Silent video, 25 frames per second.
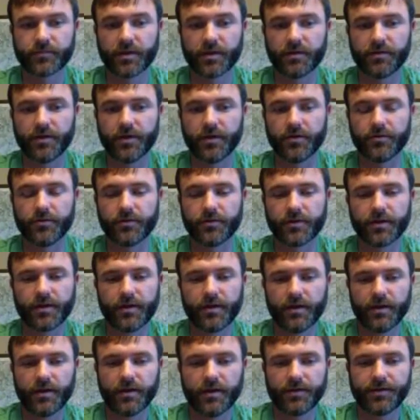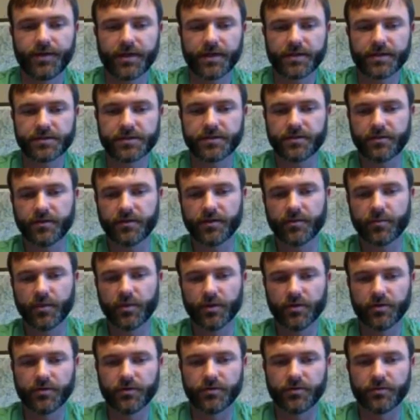Note, testing the
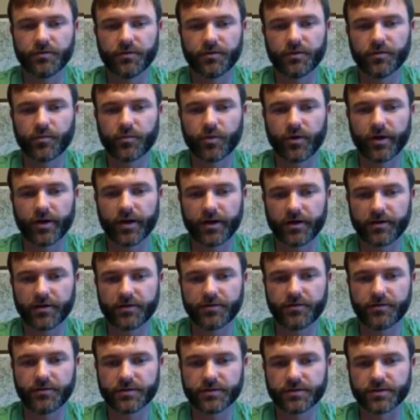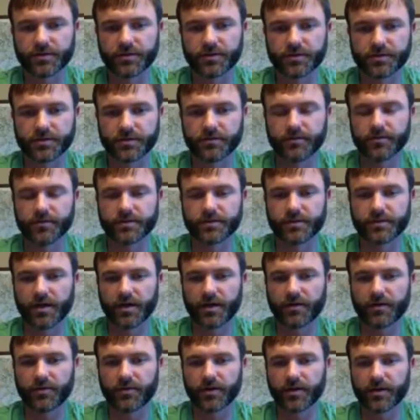balloon prior to insertion is
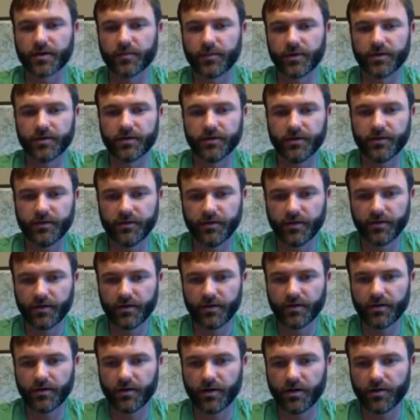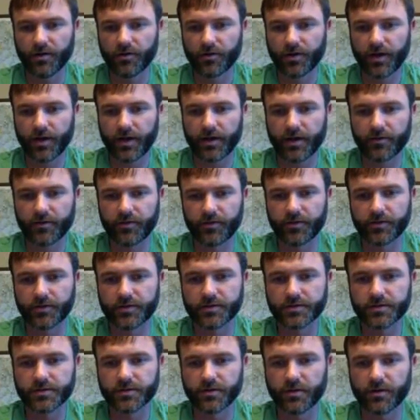not recommended. All
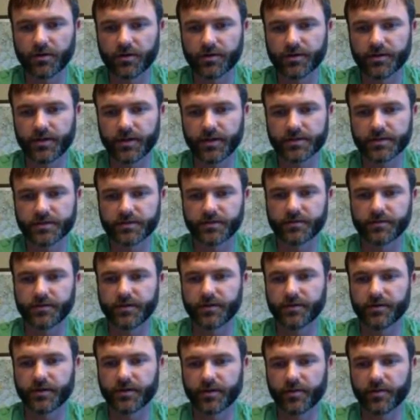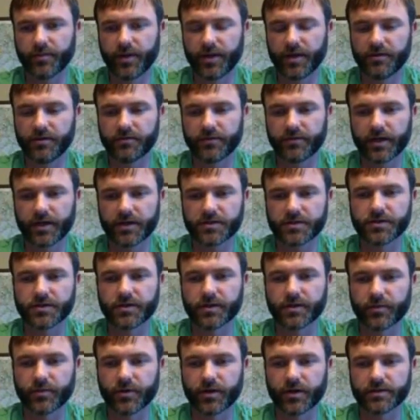catheters are tested during the
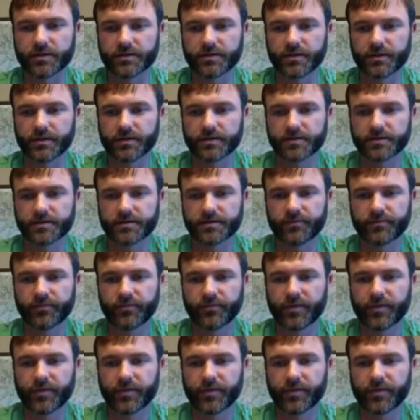manufacturing process.